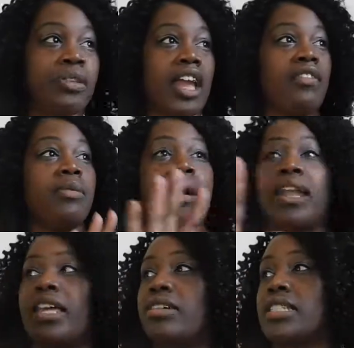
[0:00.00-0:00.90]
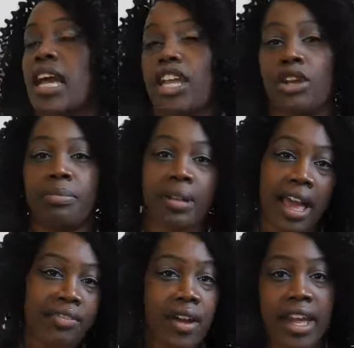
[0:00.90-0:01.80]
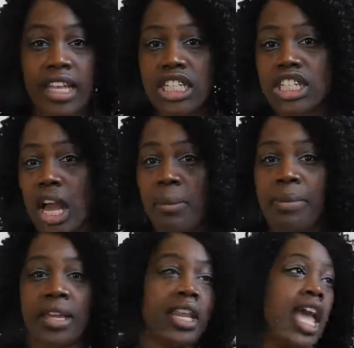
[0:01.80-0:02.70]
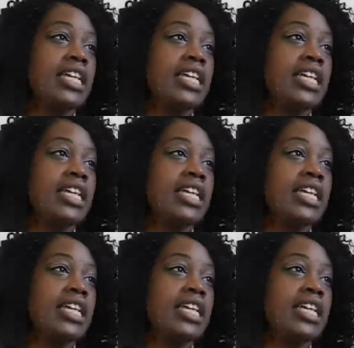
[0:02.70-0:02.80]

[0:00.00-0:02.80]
Everybody else out here Black Friday shopping,